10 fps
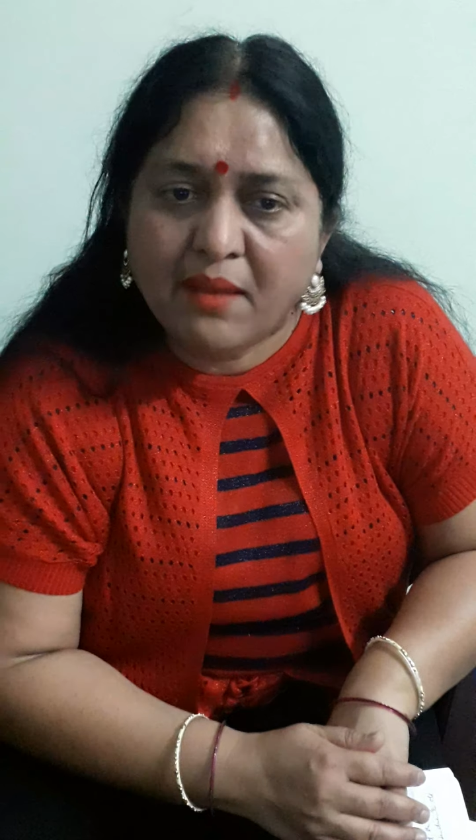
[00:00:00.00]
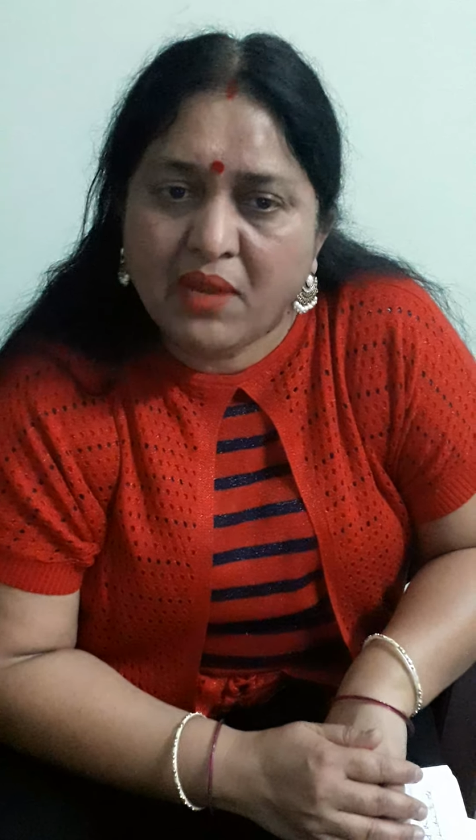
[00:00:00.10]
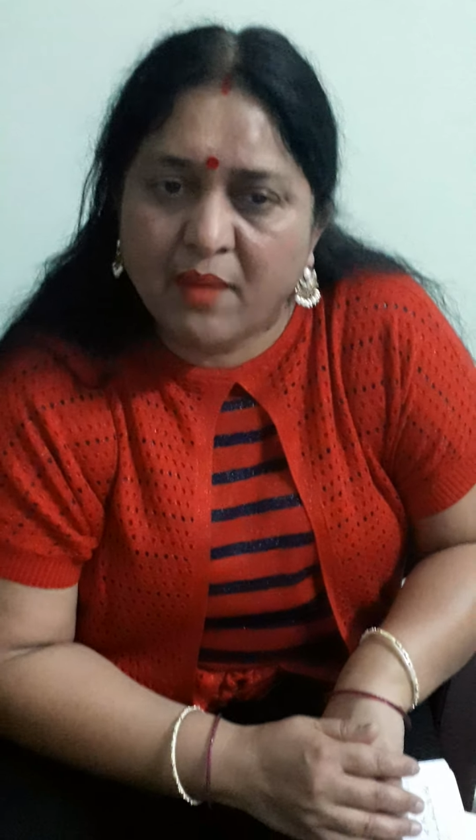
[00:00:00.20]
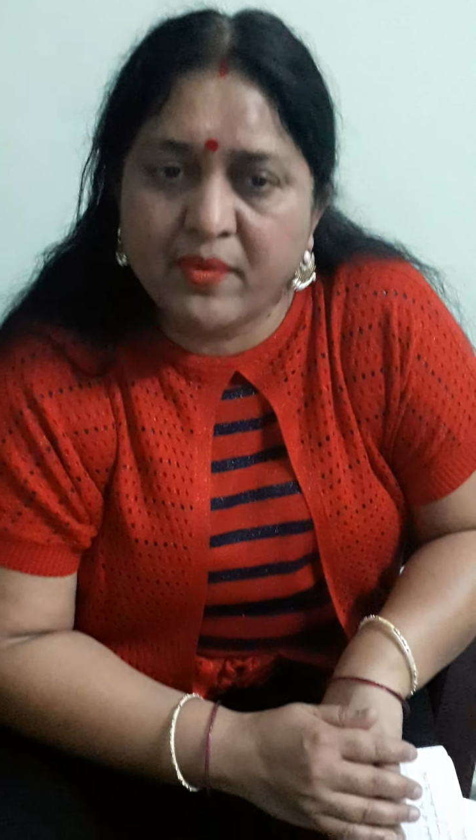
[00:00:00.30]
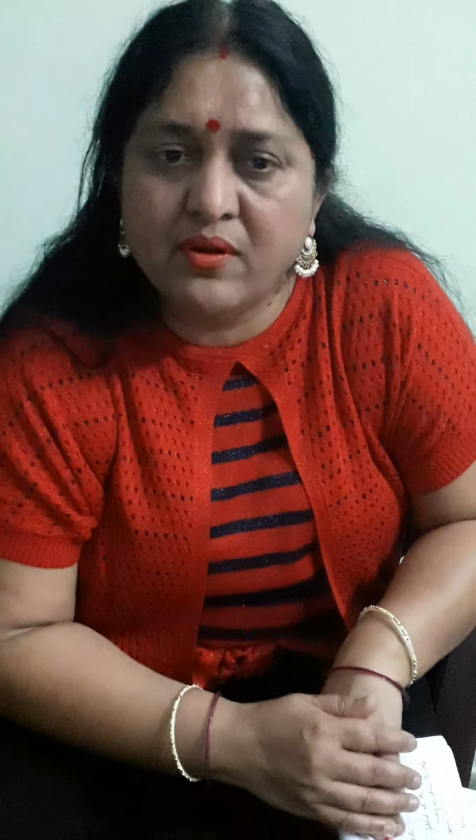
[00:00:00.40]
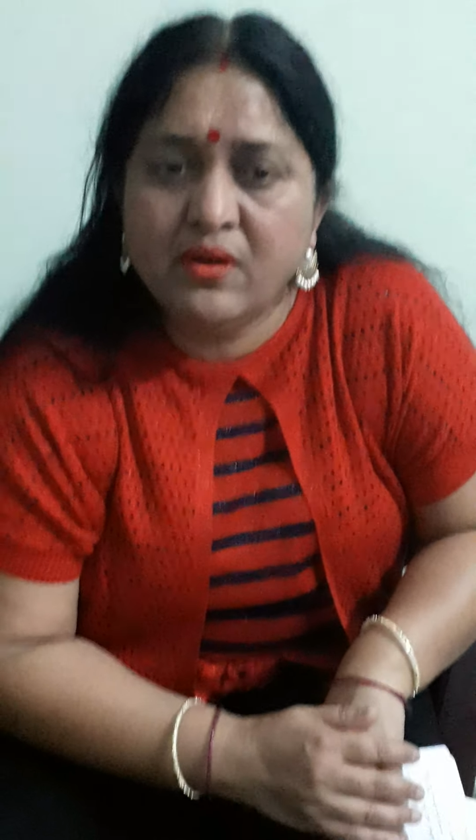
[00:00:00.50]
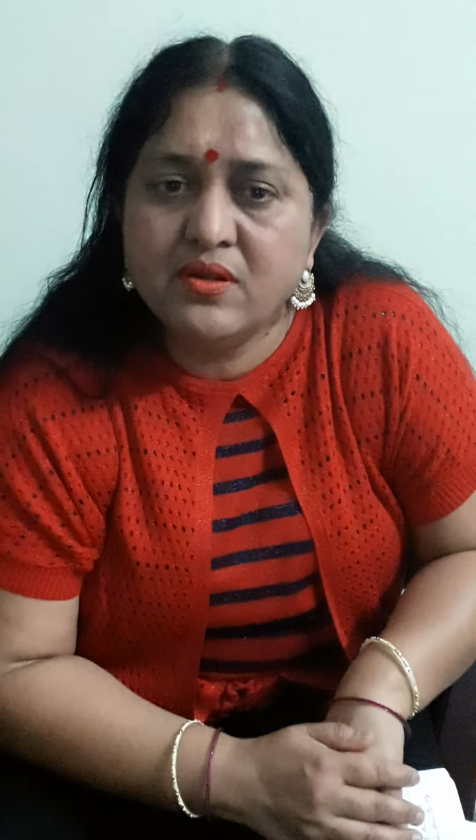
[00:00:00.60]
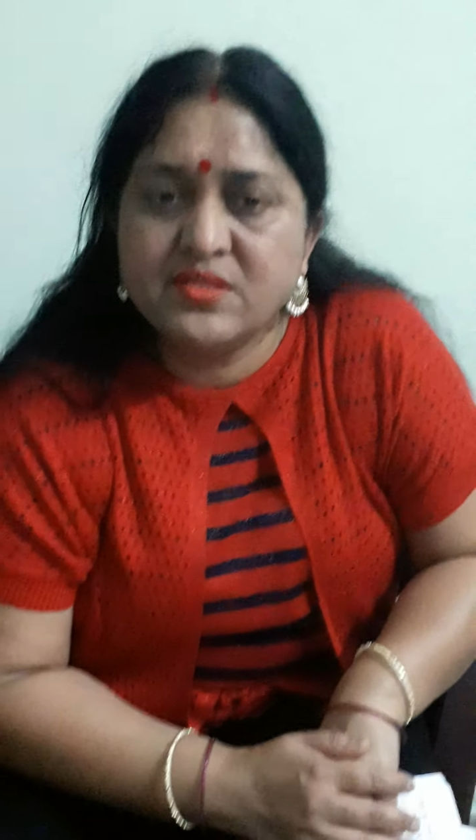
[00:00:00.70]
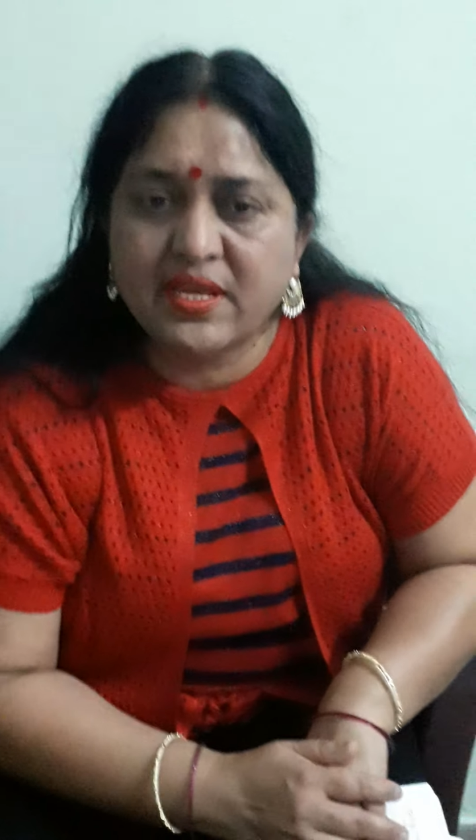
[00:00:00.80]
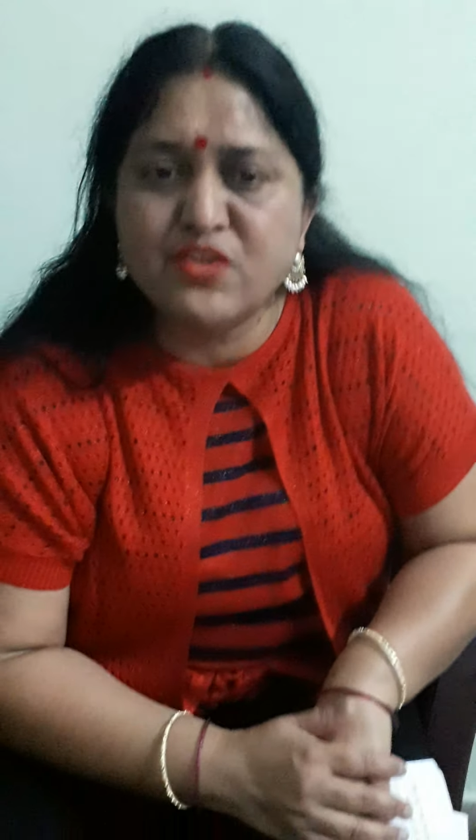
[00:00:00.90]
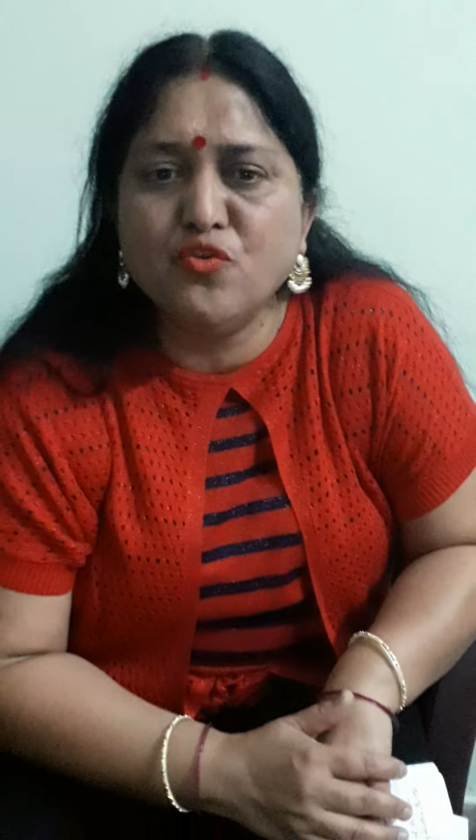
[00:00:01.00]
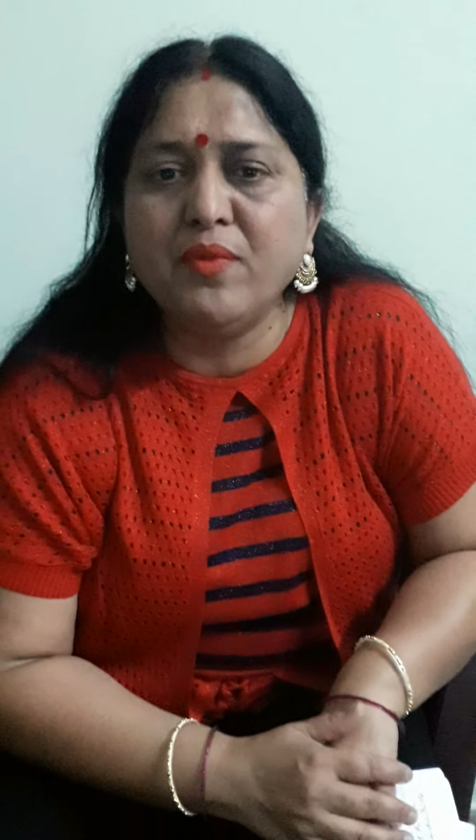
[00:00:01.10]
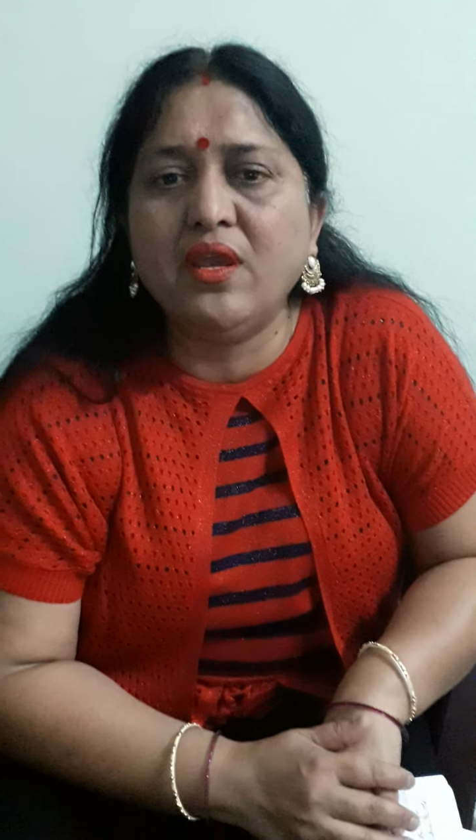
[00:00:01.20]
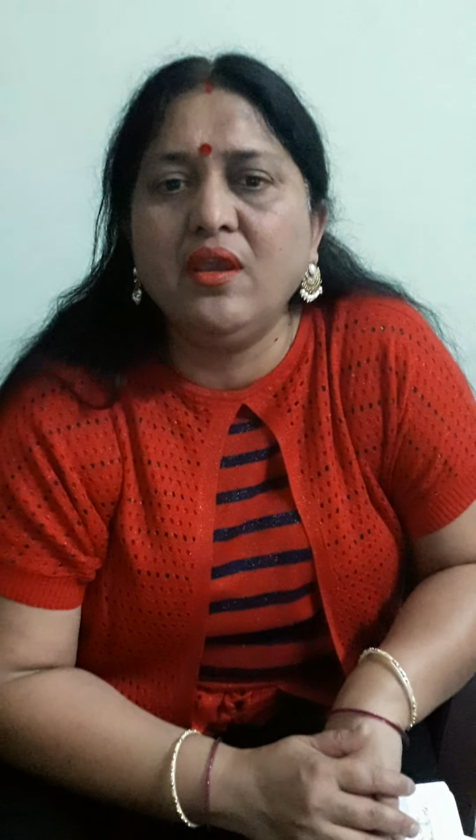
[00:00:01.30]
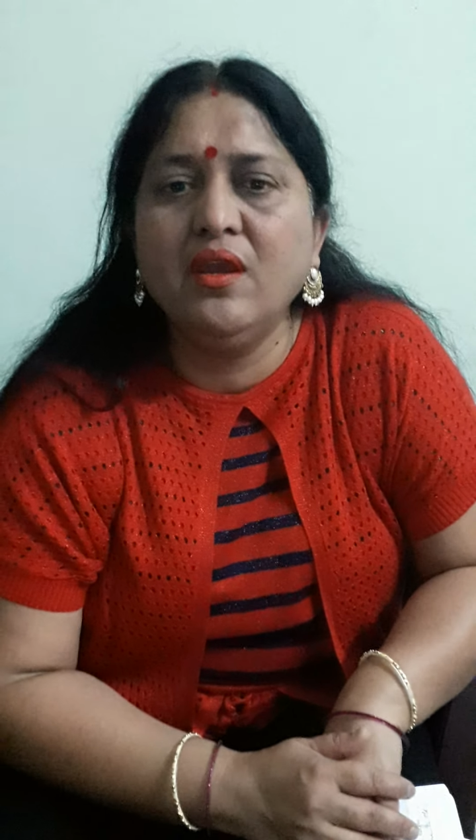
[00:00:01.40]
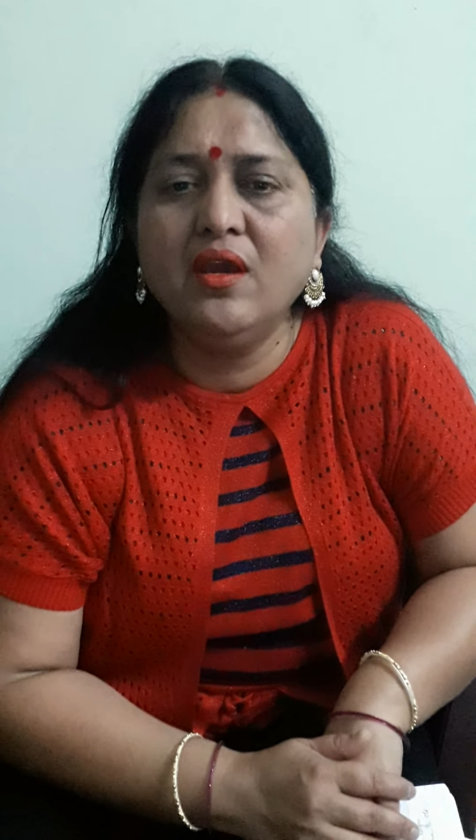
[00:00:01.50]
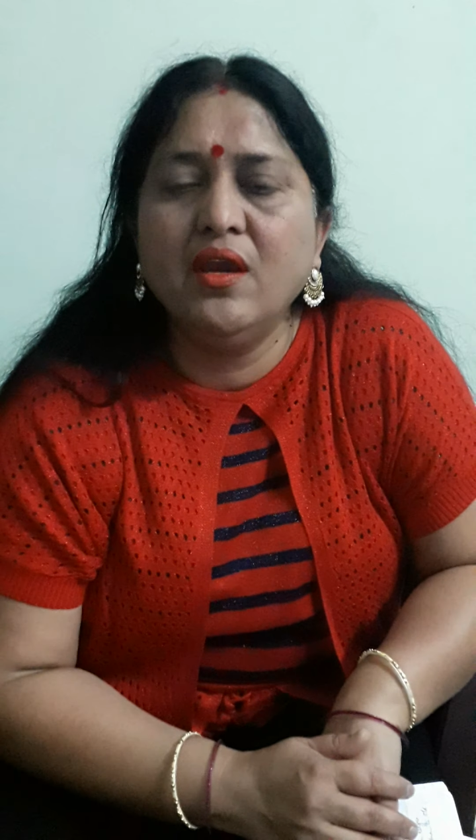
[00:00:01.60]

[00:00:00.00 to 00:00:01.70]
Hamel say to me,